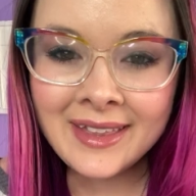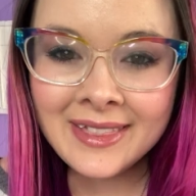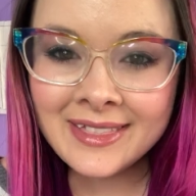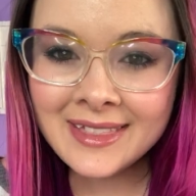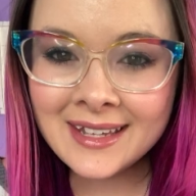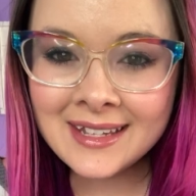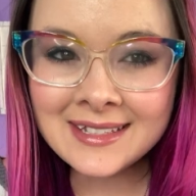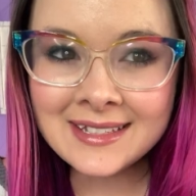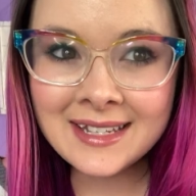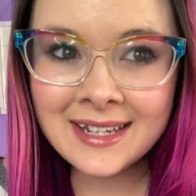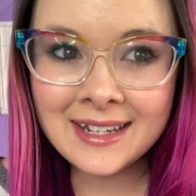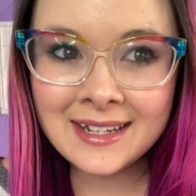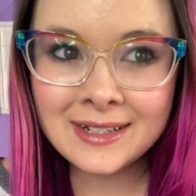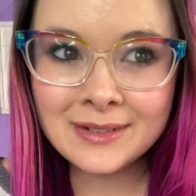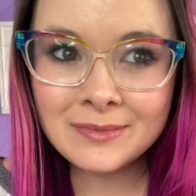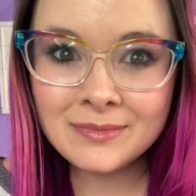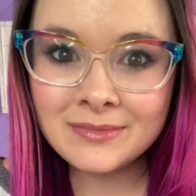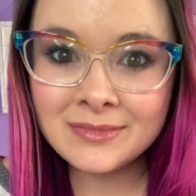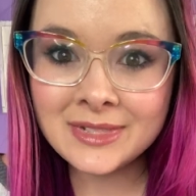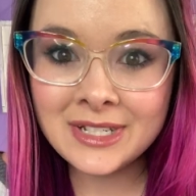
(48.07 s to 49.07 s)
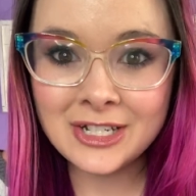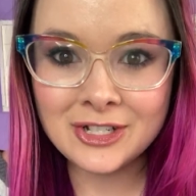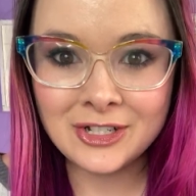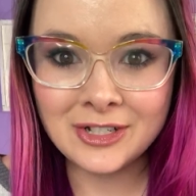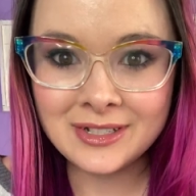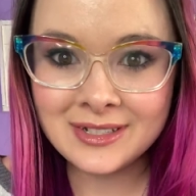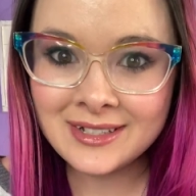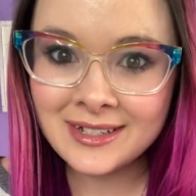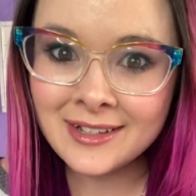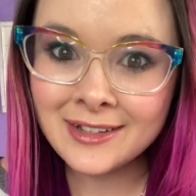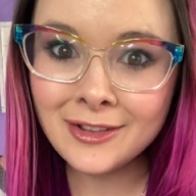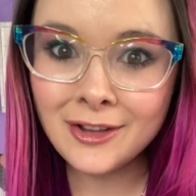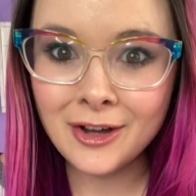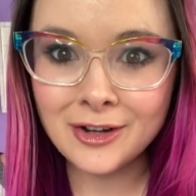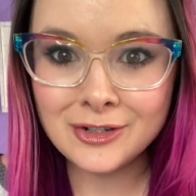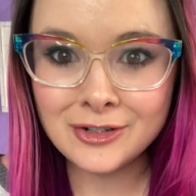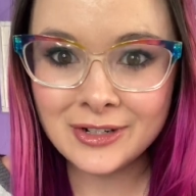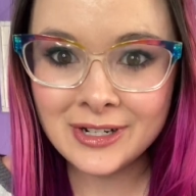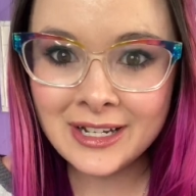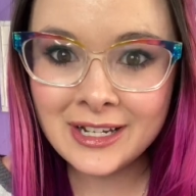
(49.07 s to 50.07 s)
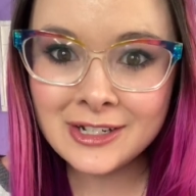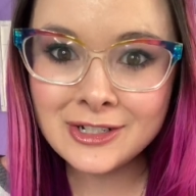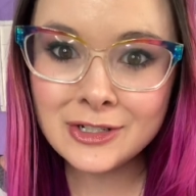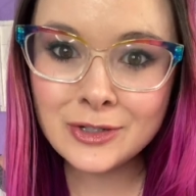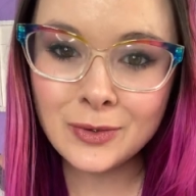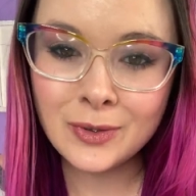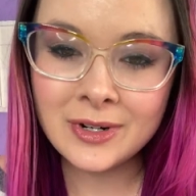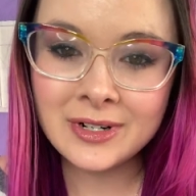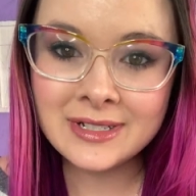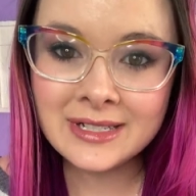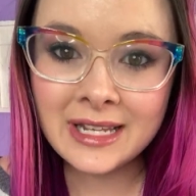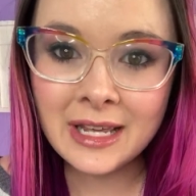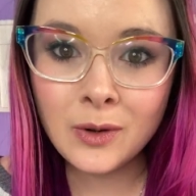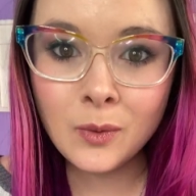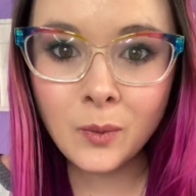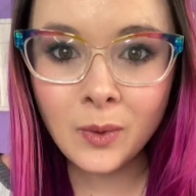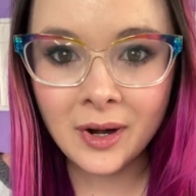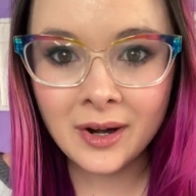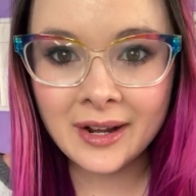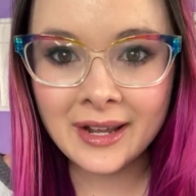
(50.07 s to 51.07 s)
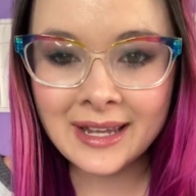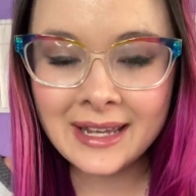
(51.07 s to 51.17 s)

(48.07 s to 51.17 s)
things like dishes and laundry and chores and work